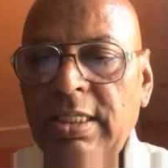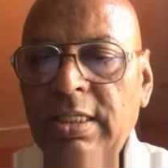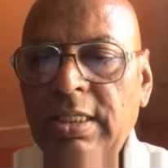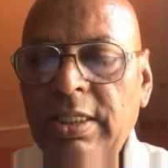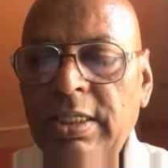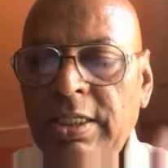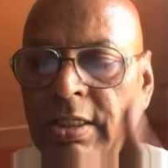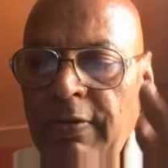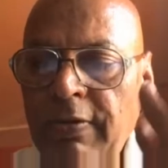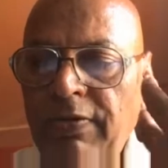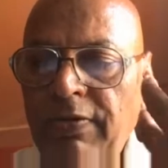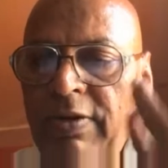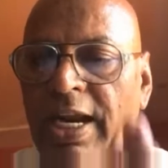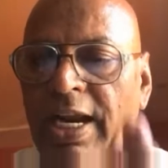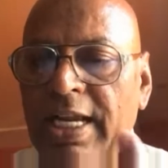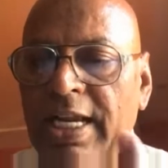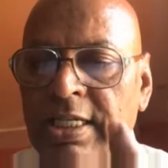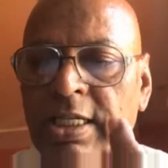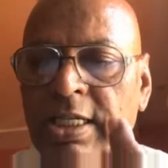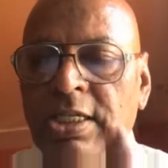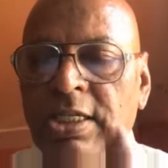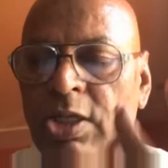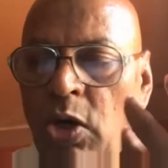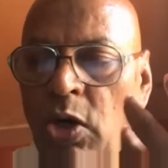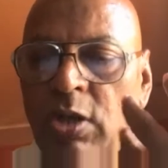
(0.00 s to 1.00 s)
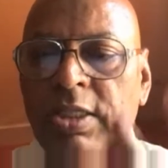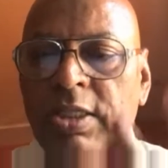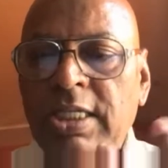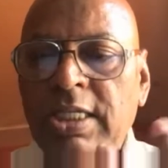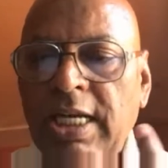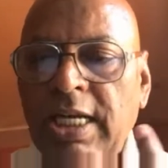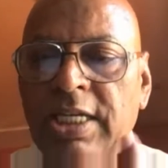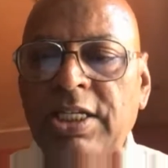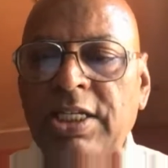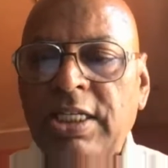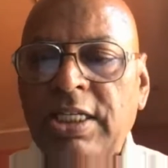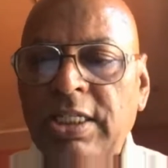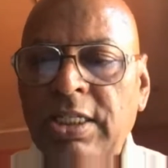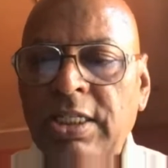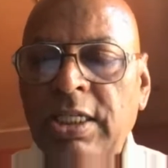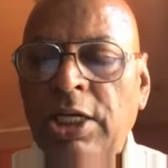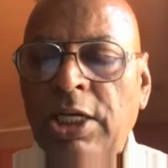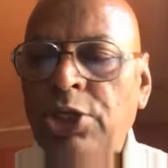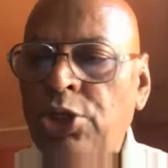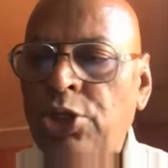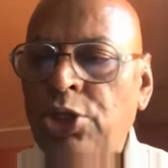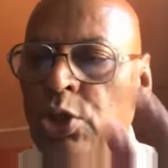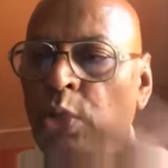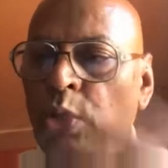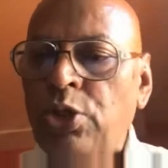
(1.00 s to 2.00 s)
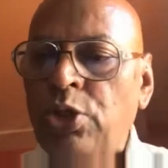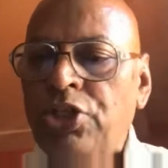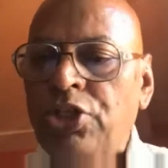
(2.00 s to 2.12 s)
It's a phrase, it's not a sentence. And show